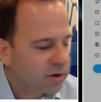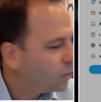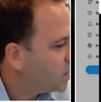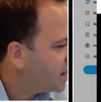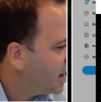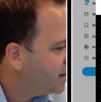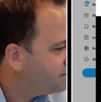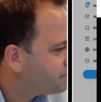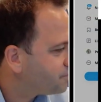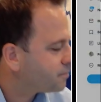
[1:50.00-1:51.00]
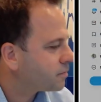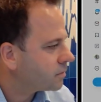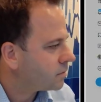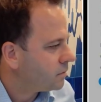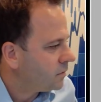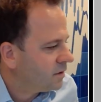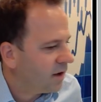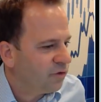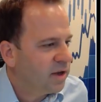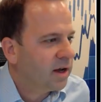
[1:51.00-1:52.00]
at the week ahead.
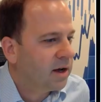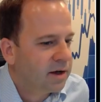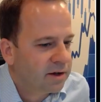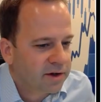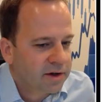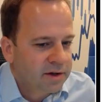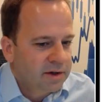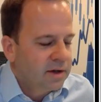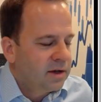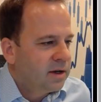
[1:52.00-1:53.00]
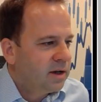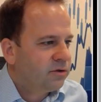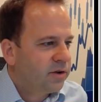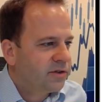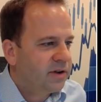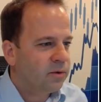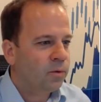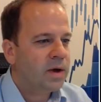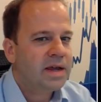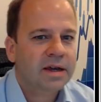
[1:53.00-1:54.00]
Definitely uh, another
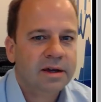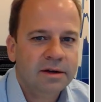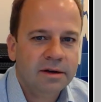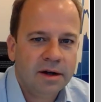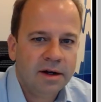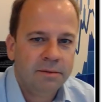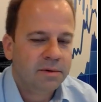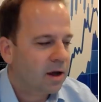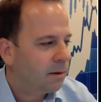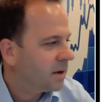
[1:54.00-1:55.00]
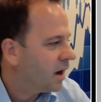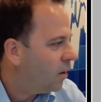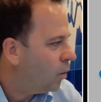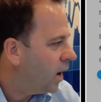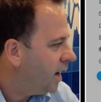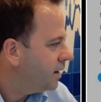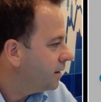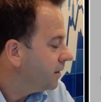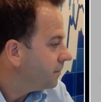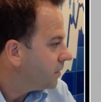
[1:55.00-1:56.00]
interesting week um, coming our way,
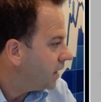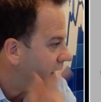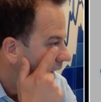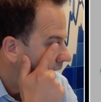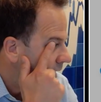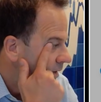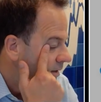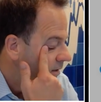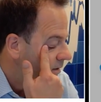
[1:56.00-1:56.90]
and